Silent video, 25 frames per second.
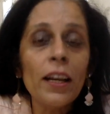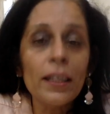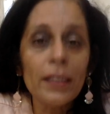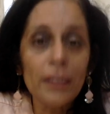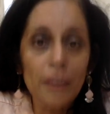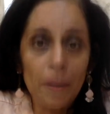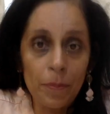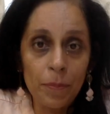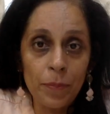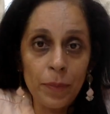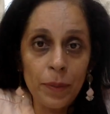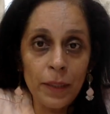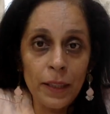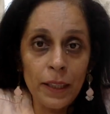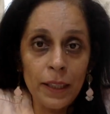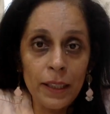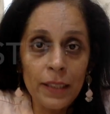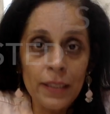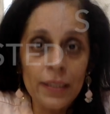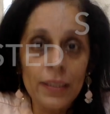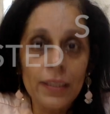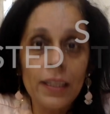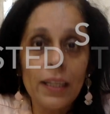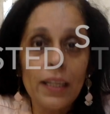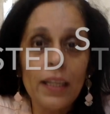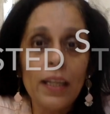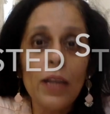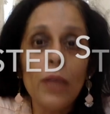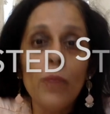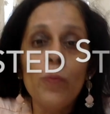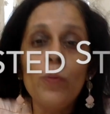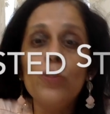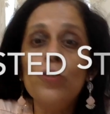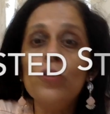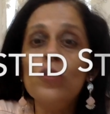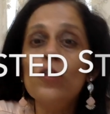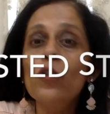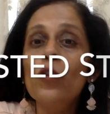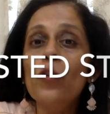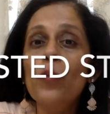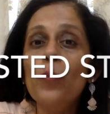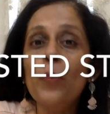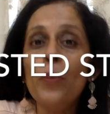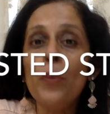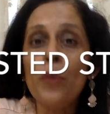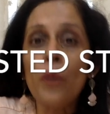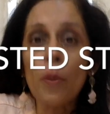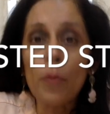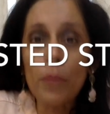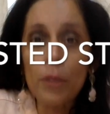companies which look
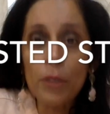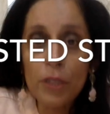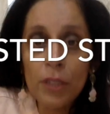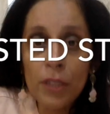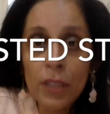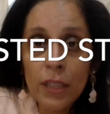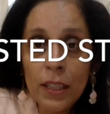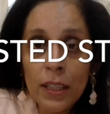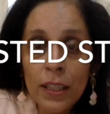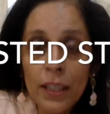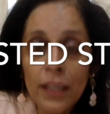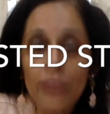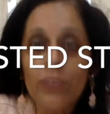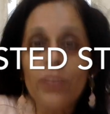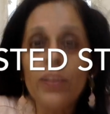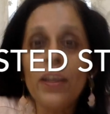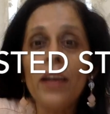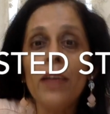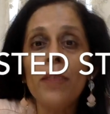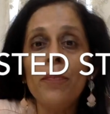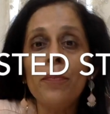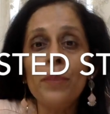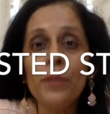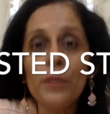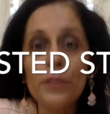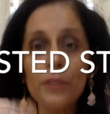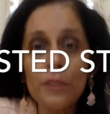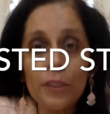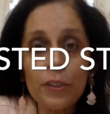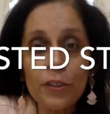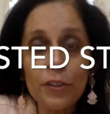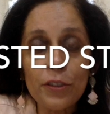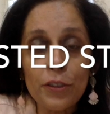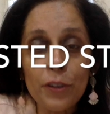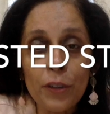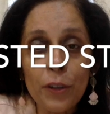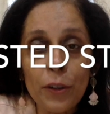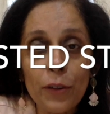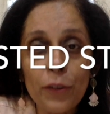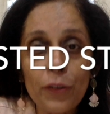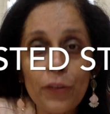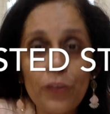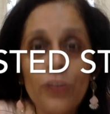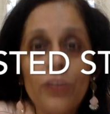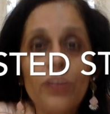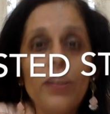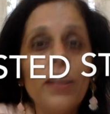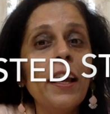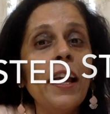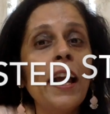promising in their business
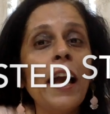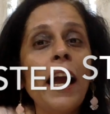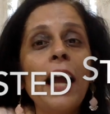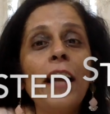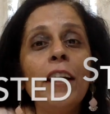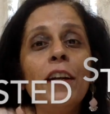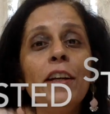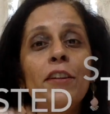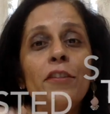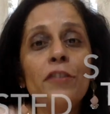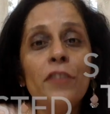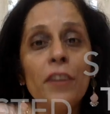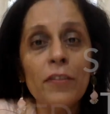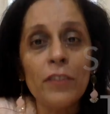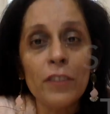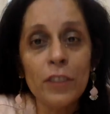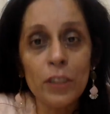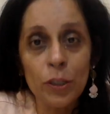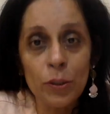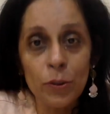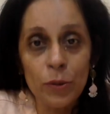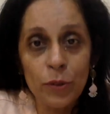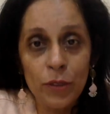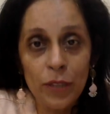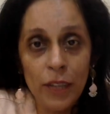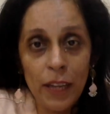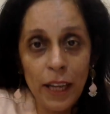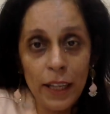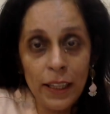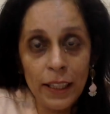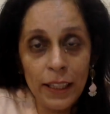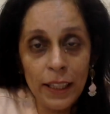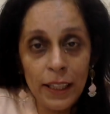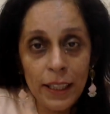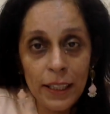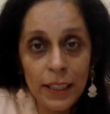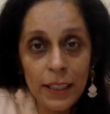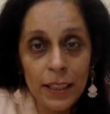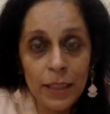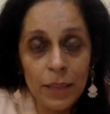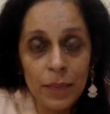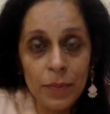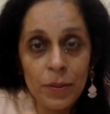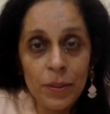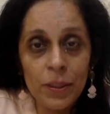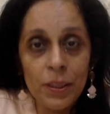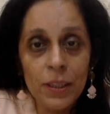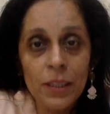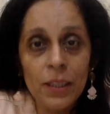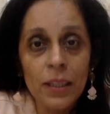growth and revenues and
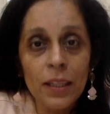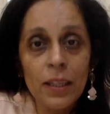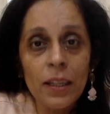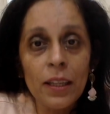incomes.